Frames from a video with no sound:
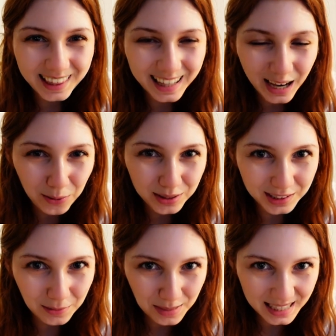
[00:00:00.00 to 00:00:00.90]
that was
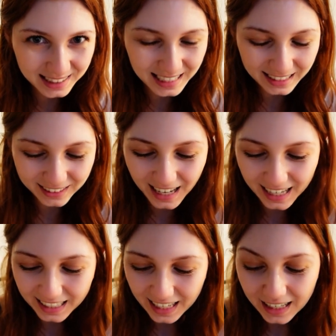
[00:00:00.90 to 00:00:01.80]
amazing. Like,